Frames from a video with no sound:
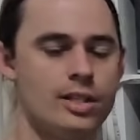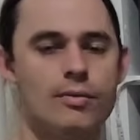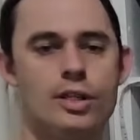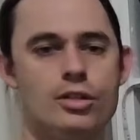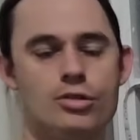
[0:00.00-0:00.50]

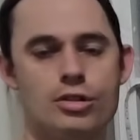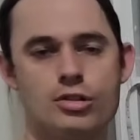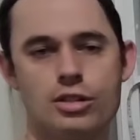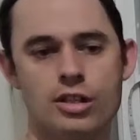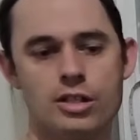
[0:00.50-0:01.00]
Then we
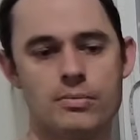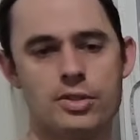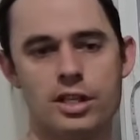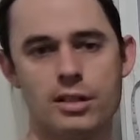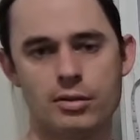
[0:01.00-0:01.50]
introduced, some
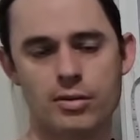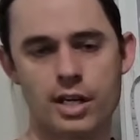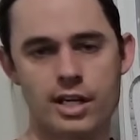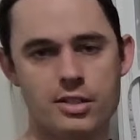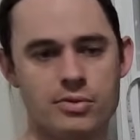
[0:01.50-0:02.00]
secret
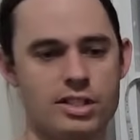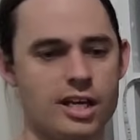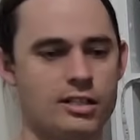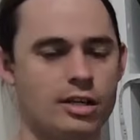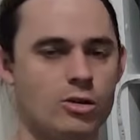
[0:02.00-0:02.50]
rares, which
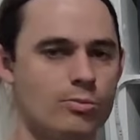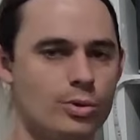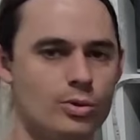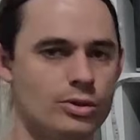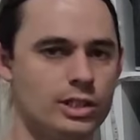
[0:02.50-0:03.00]
had gold
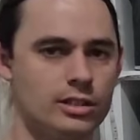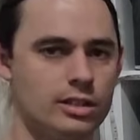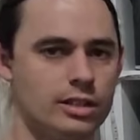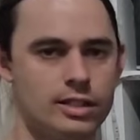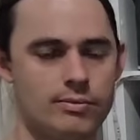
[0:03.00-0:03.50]
bordering,
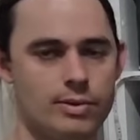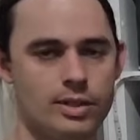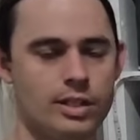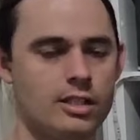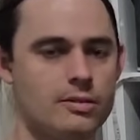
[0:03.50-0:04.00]
like when
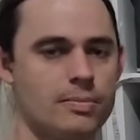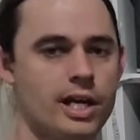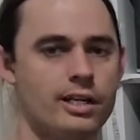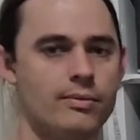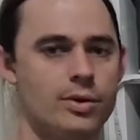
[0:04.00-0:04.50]
we get into
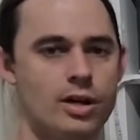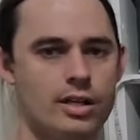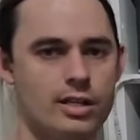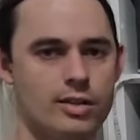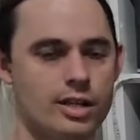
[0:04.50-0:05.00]
Black and
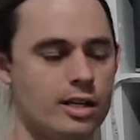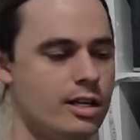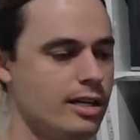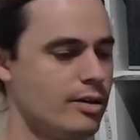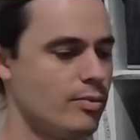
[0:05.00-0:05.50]
White era.
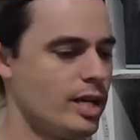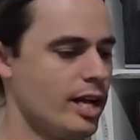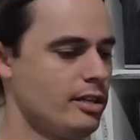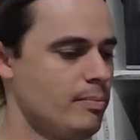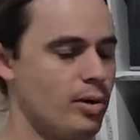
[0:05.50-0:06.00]
We
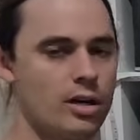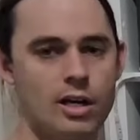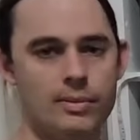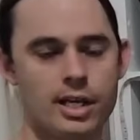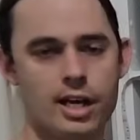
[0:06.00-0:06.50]
had the
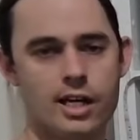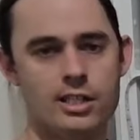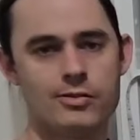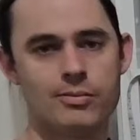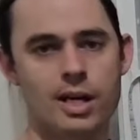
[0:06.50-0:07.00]
Prime
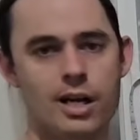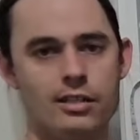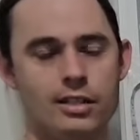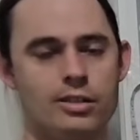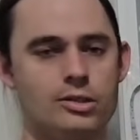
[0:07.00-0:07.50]
cards from
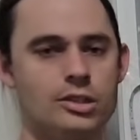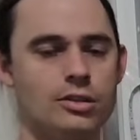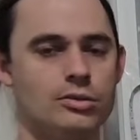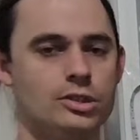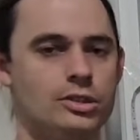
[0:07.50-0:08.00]
Heart Gold,
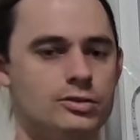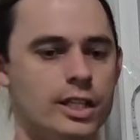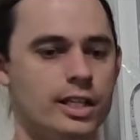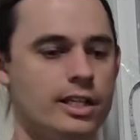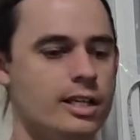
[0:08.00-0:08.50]
Soul
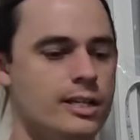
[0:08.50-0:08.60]
Silver.